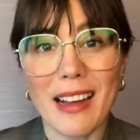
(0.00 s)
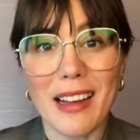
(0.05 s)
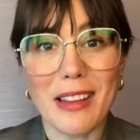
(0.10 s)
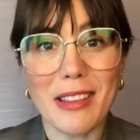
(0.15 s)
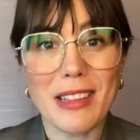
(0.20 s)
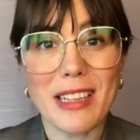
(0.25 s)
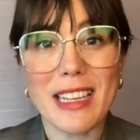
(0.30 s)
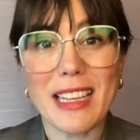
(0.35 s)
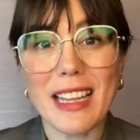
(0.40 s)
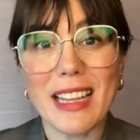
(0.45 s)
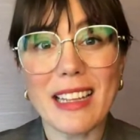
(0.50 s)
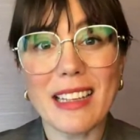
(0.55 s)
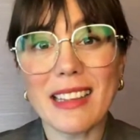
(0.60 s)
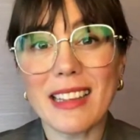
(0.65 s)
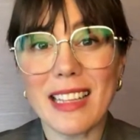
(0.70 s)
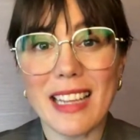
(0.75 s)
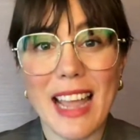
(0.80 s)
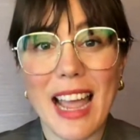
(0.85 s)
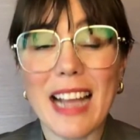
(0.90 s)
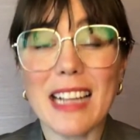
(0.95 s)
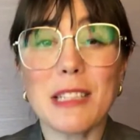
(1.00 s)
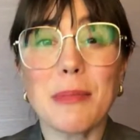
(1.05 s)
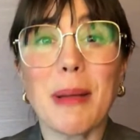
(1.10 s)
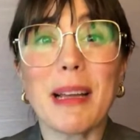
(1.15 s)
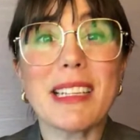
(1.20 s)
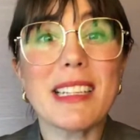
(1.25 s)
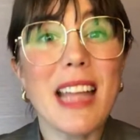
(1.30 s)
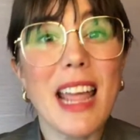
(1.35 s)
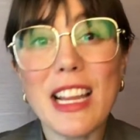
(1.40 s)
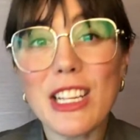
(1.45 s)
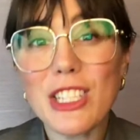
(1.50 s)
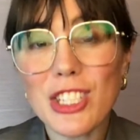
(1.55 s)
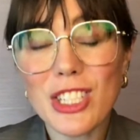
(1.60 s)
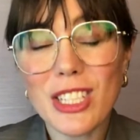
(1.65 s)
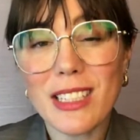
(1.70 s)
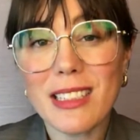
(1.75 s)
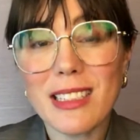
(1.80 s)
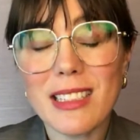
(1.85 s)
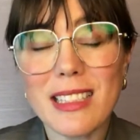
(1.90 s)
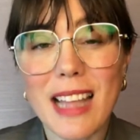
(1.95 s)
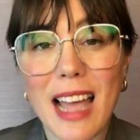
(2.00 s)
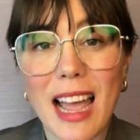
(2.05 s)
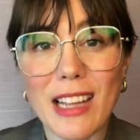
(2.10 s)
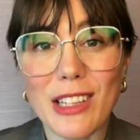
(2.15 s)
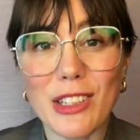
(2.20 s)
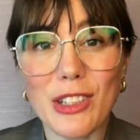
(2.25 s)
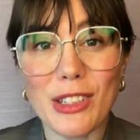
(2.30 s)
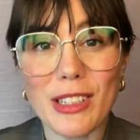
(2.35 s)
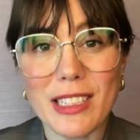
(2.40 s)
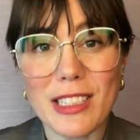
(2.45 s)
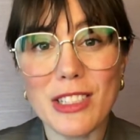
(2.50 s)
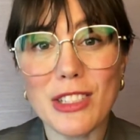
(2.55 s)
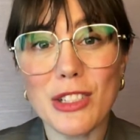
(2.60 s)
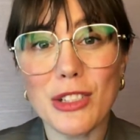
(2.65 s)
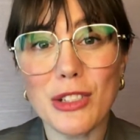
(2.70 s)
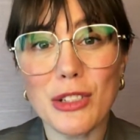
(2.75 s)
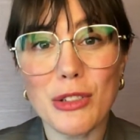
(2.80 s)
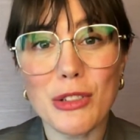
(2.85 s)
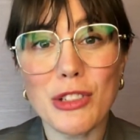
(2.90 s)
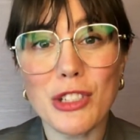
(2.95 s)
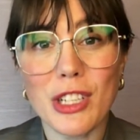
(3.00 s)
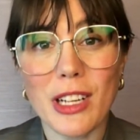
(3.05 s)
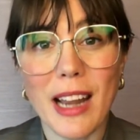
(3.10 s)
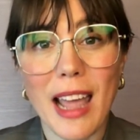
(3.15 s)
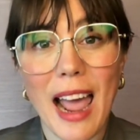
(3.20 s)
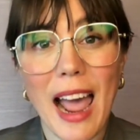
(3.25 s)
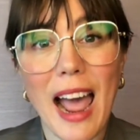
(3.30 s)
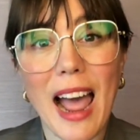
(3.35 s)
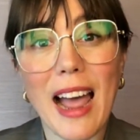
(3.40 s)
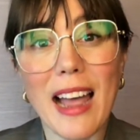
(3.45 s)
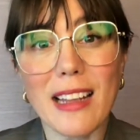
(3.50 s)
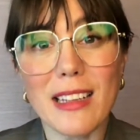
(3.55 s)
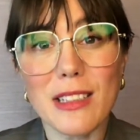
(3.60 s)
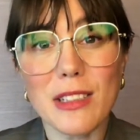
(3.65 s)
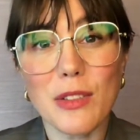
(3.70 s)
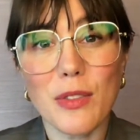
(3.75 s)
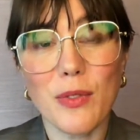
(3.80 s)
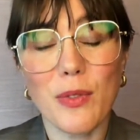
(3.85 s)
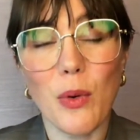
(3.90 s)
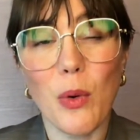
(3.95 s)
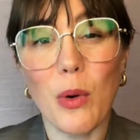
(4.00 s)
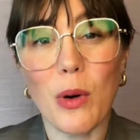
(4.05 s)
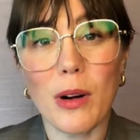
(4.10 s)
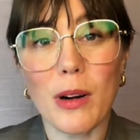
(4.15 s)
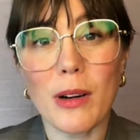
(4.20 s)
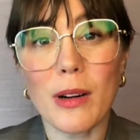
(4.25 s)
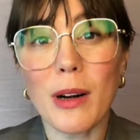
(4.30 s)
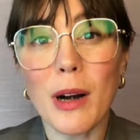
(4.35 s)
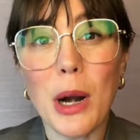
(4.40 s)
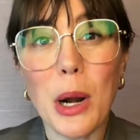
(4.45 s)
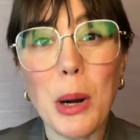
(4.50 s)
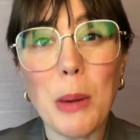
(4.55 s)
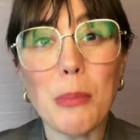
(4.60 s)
the expectations that your institution has for